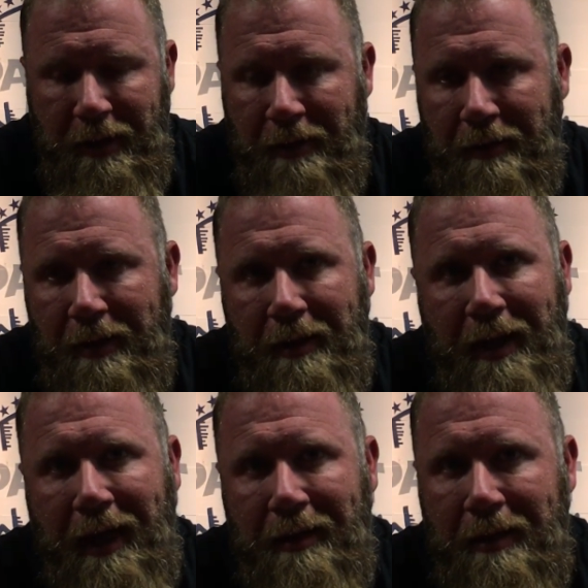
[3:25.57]
you know,
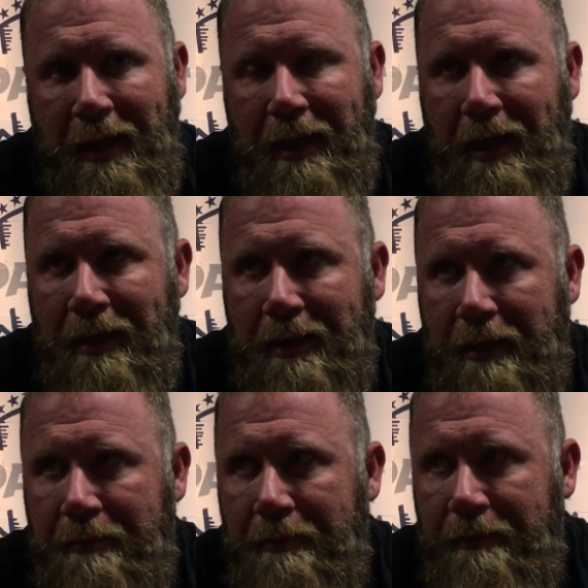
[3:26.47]
that, that gun's
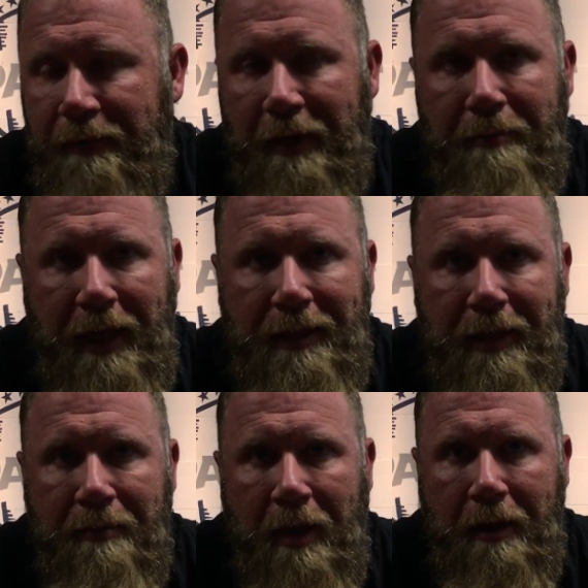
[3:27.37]
a very
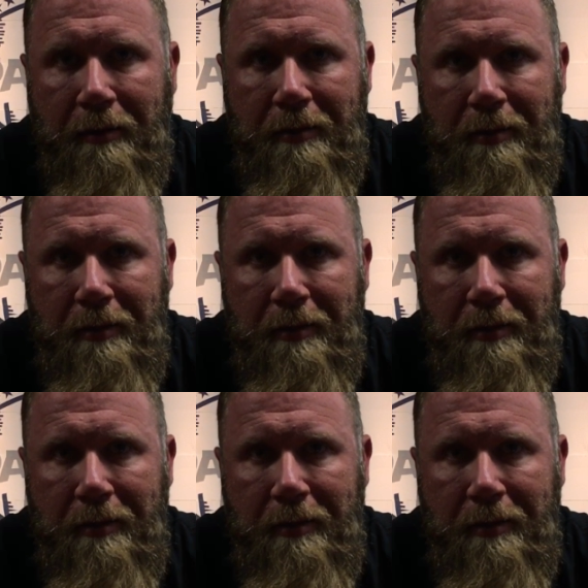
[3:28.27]
basic model.